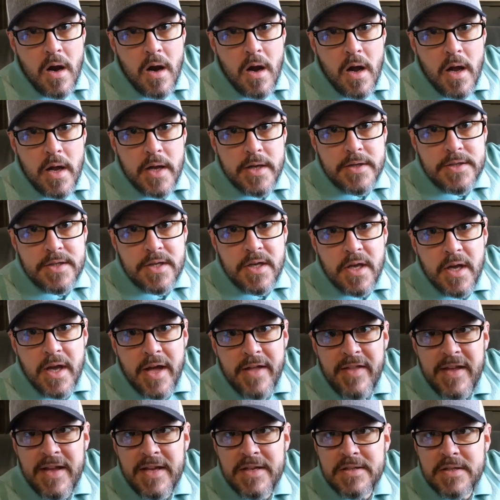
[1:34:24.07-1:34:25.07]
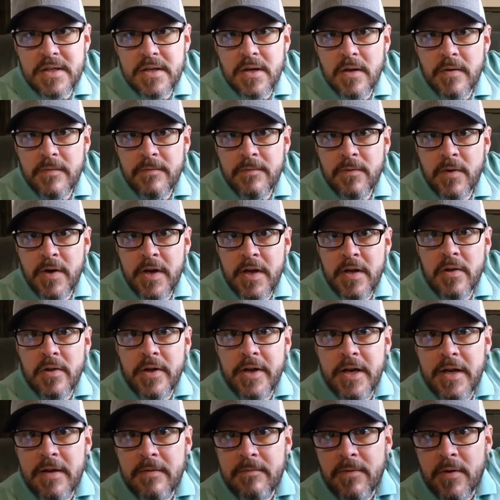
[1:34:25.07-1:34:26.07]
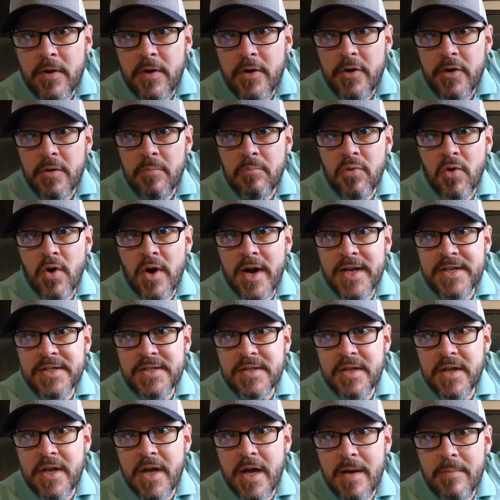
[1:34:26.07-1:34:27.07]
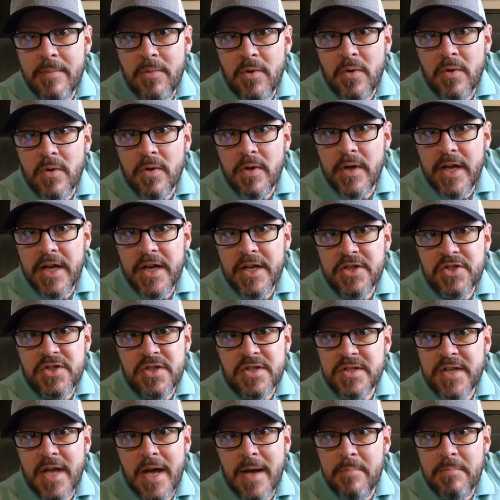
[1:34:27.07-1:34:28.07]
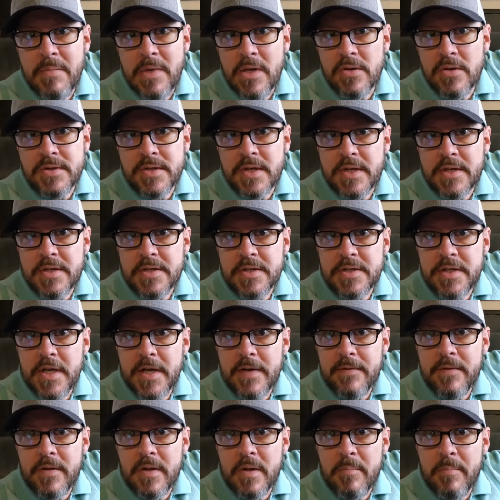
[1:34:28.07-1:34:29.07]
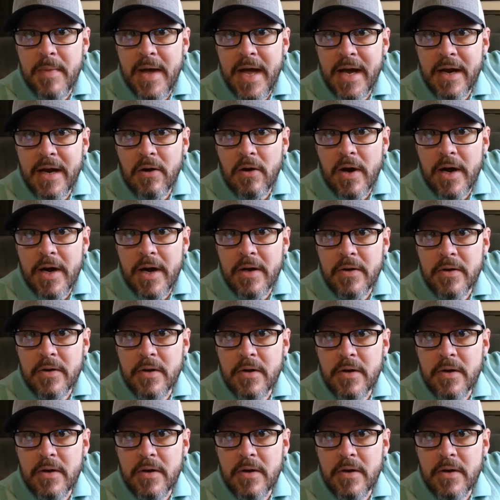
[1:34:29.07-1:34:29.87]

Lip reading: I think it's called Free Cleaning for a Depressed Couple, and it's just got music and stuff in the background.